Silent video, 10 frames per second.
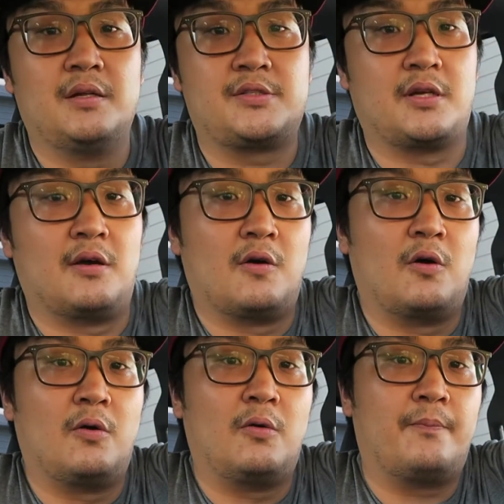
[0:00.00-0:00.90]

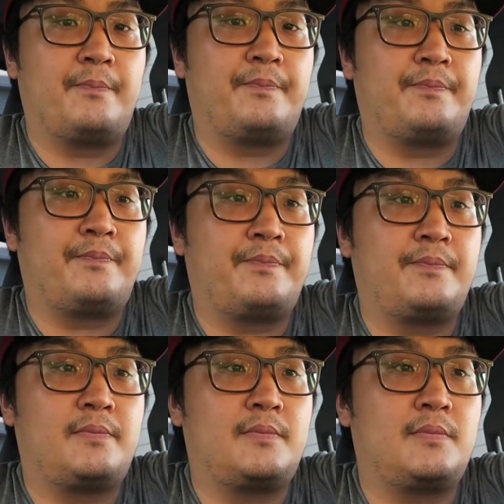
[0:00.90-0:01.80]
So
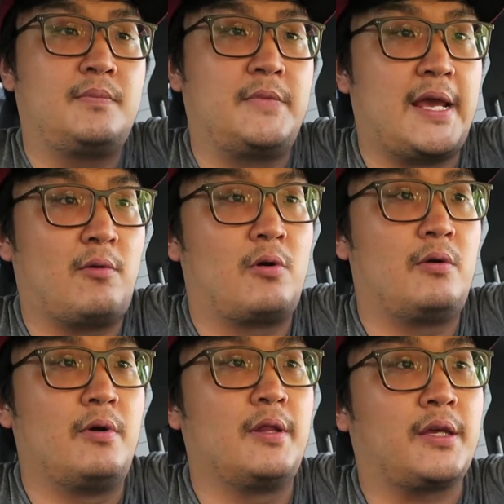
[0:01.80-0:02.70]
they were
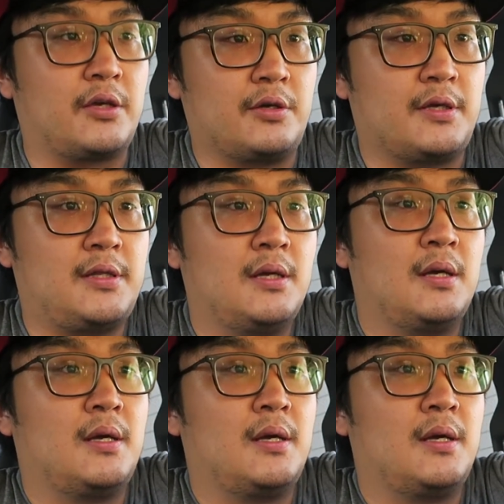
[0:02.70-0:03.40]
really good.